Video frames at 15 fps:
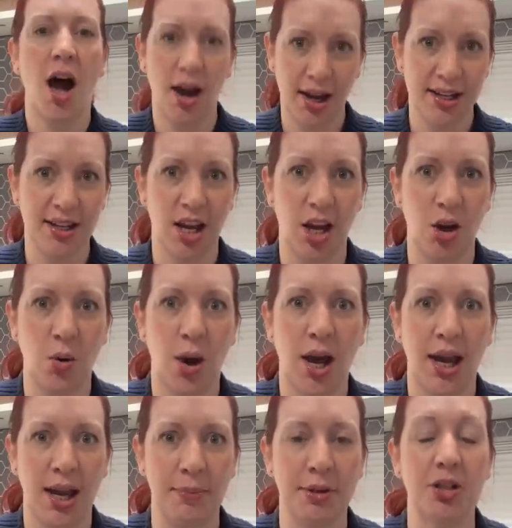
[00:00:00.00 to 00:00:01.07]
I know
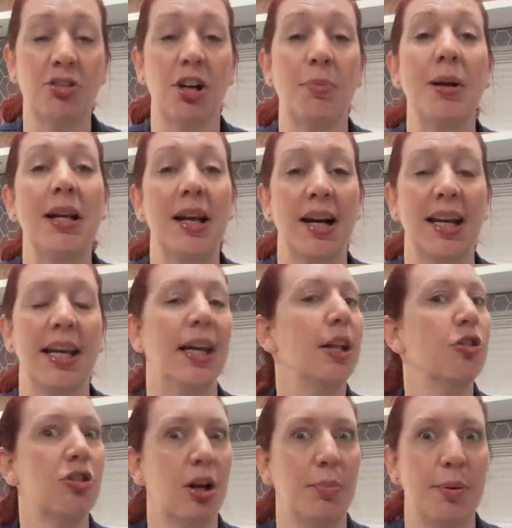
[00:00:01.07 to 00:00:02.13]
I am incredibly lucky and
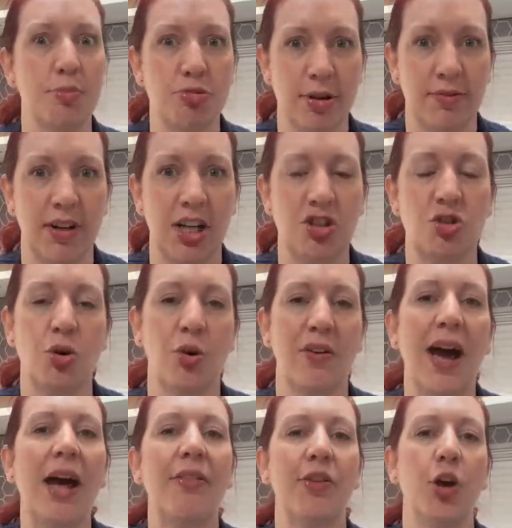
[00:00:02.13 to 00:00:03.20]
incredibly privileged to have
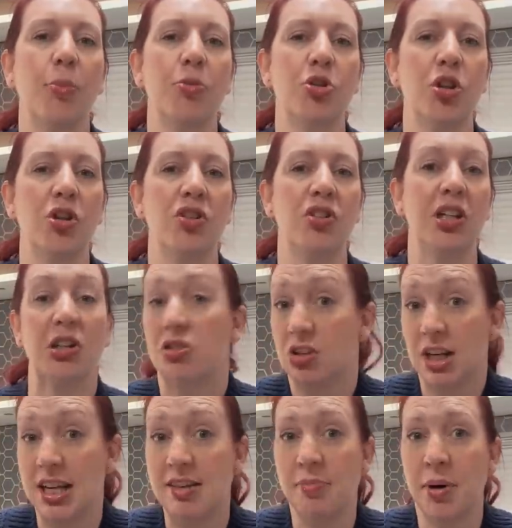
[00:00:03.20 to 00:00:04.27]
had the opportunity to
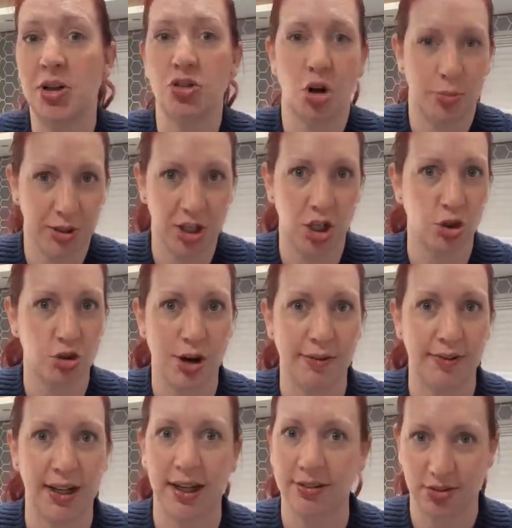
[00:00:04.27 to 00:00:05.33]
leave my job and go
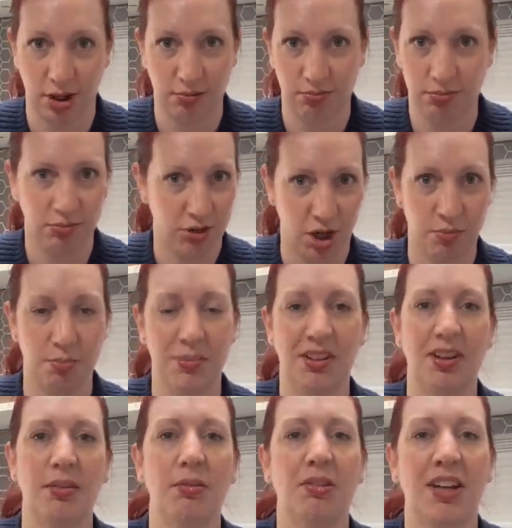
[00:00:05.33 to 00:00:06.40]
traveling. Don't
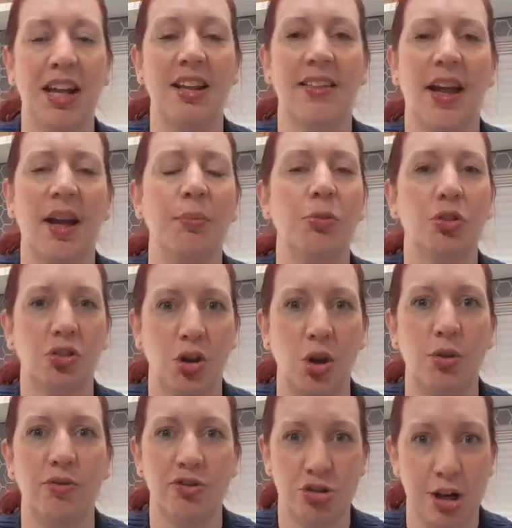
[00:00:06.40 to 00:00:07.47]
mistake that. I'm
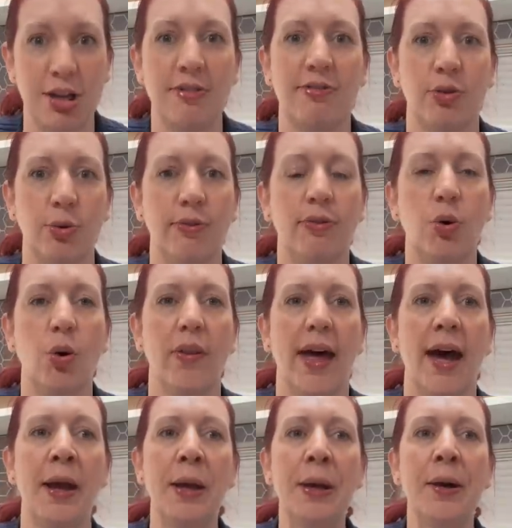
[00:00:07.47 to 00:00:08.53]
so grateful for that.